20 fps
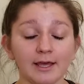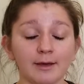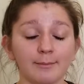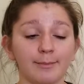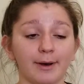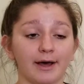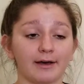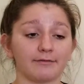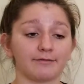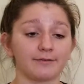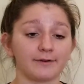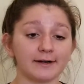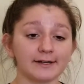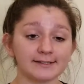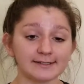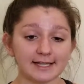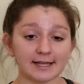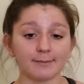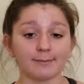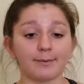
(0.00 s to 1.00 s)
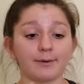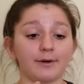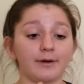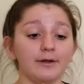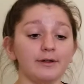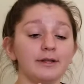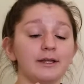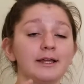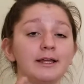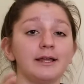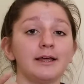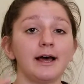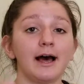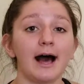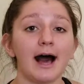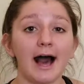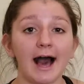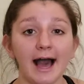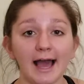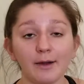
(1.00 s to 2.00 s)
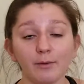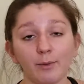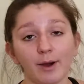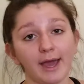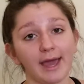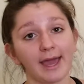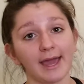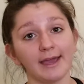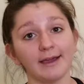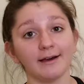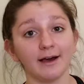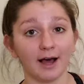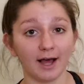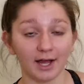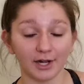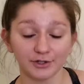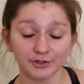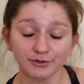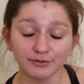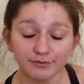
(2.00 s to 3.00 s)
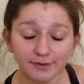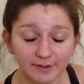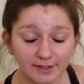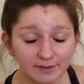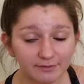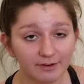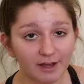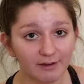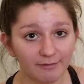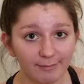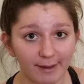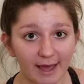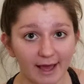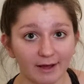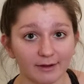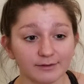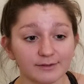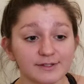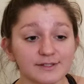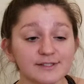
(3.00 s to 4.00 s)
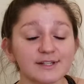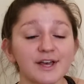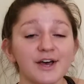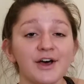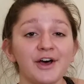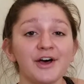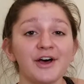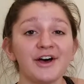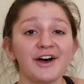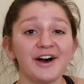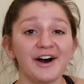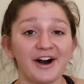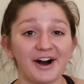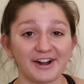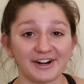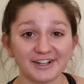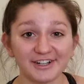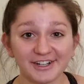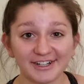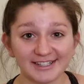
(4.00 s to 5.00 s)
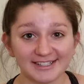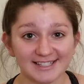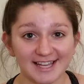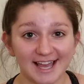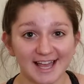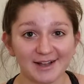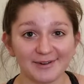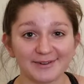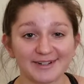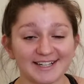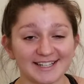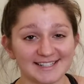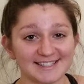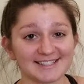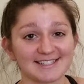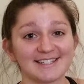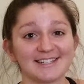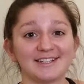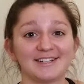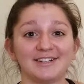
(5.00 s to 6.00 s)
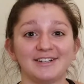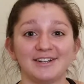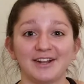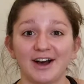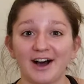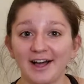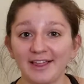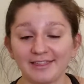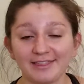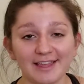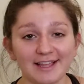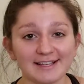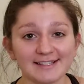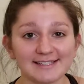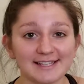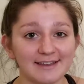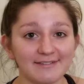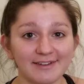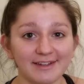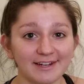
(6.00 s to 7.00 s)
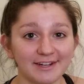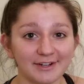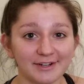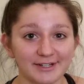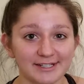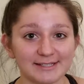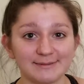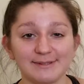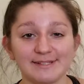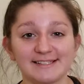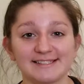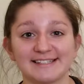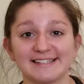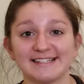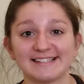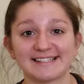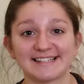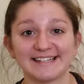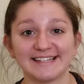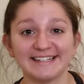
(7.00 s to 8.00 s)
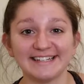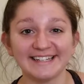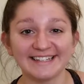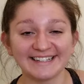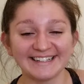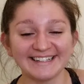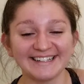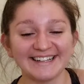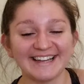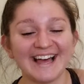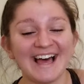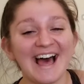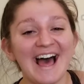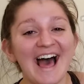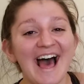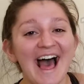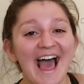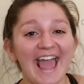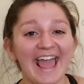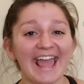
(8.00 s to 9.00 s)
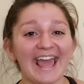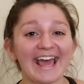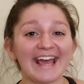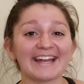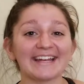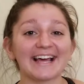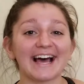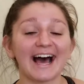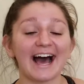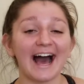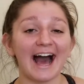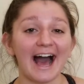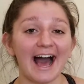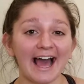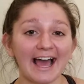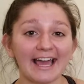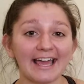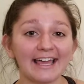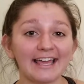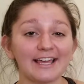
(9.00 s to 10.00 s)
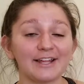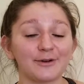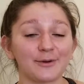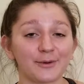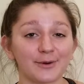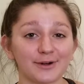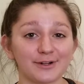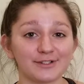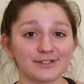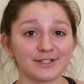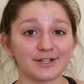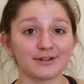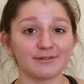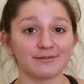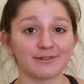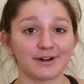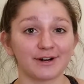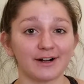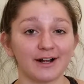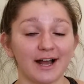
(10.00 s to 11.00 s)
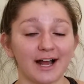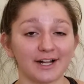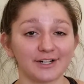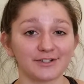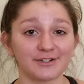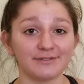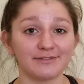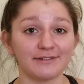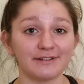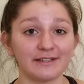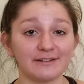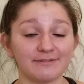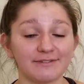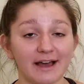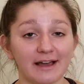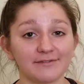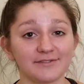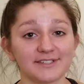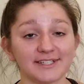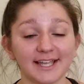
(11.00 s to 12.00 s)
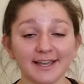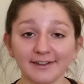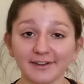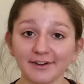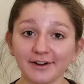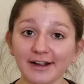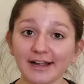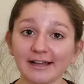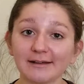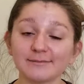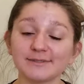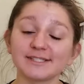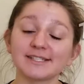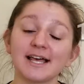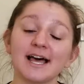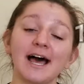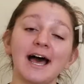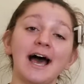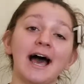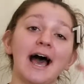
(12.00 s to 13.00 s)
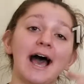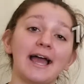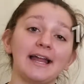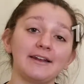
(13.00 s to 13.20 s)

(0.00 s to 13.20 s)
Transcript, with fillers: But for example, I weigh 155 pounds on a good day when it's not Thanksgiving and Christmas season. And in order to convert 155 to kilograms, I